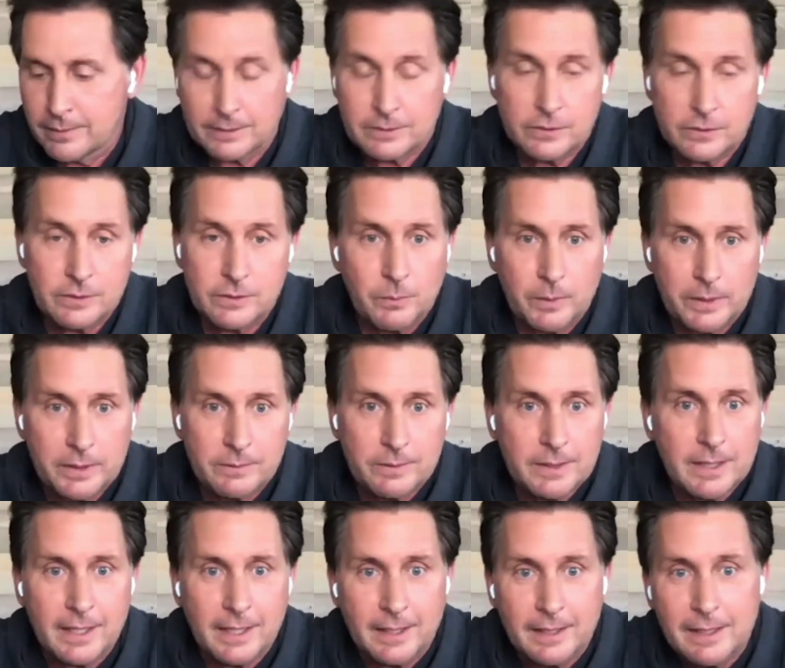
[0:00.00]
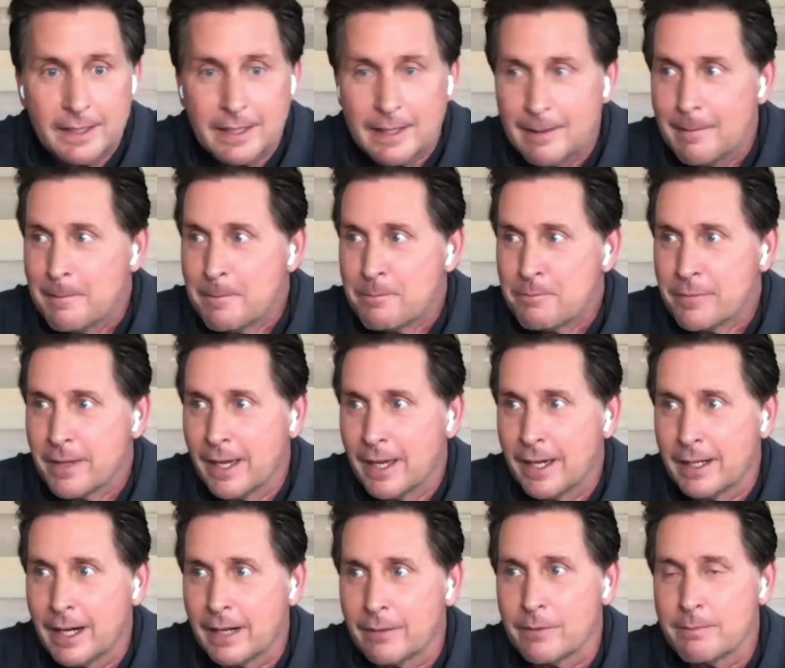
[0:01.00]
that's just what you did.
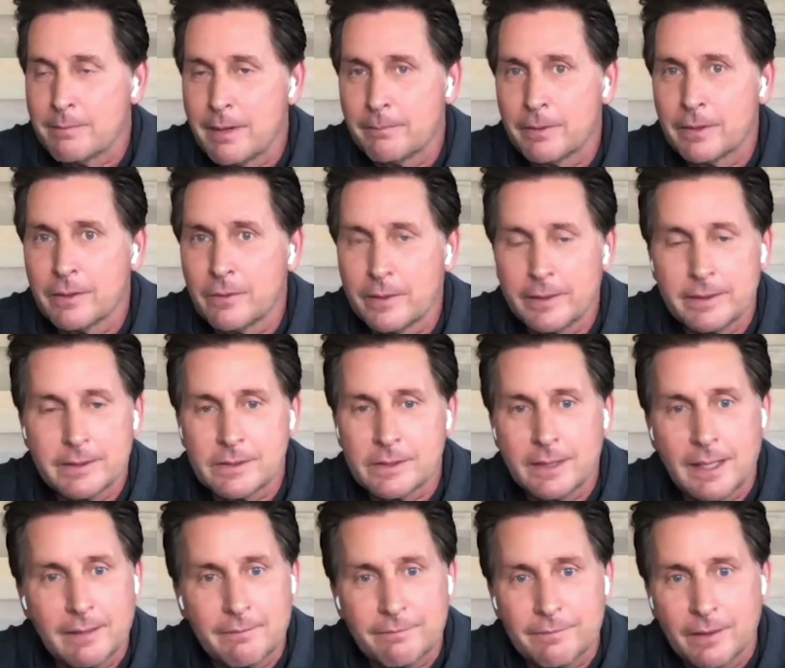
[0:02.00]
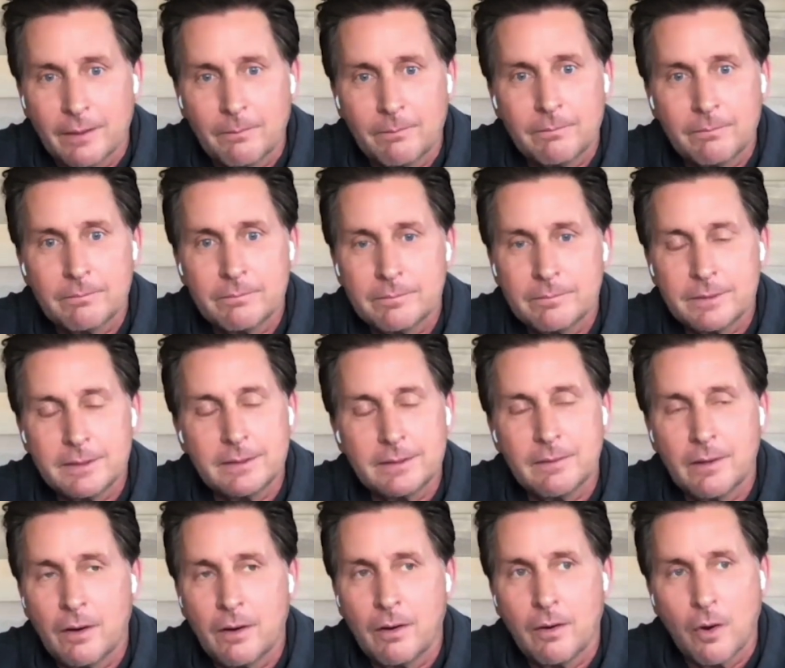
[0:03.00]
And I remember going to see that film
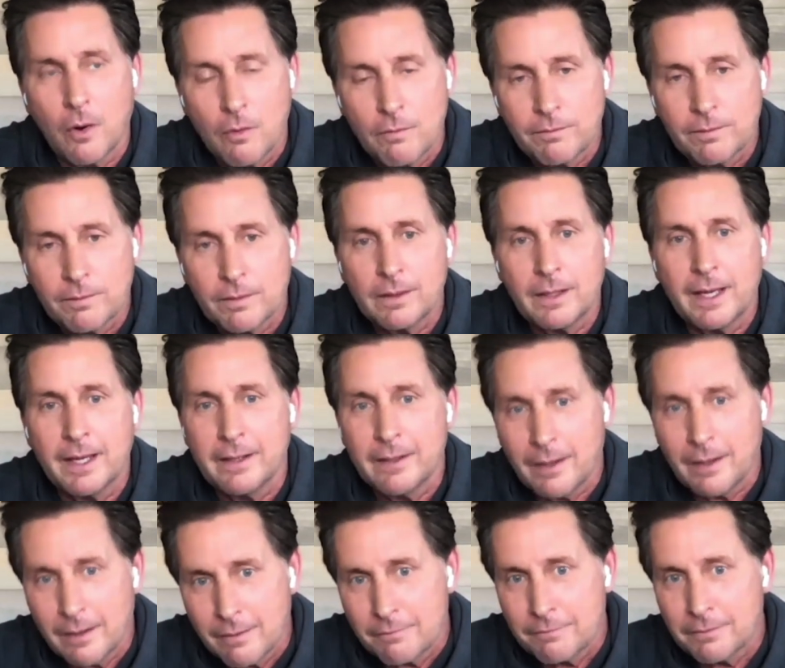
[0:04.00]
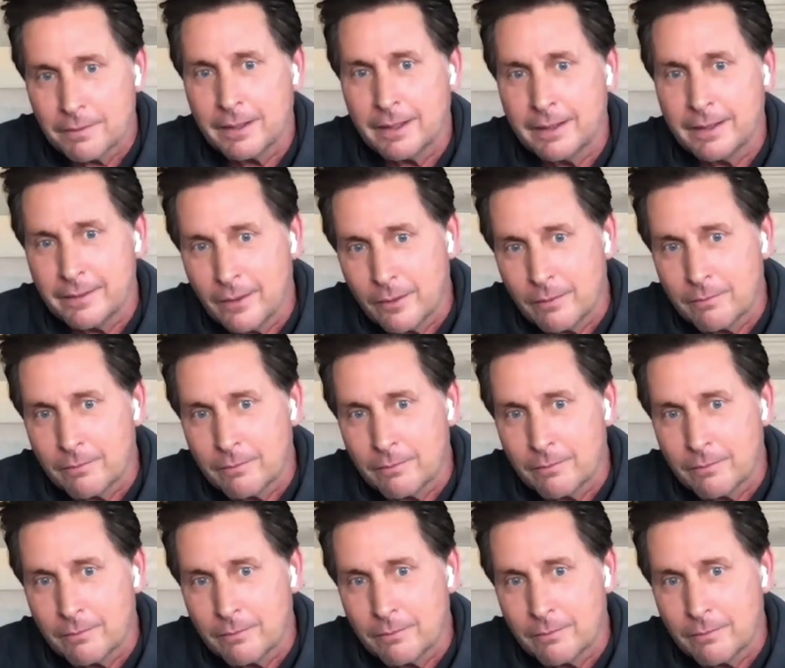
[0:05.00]
over and over and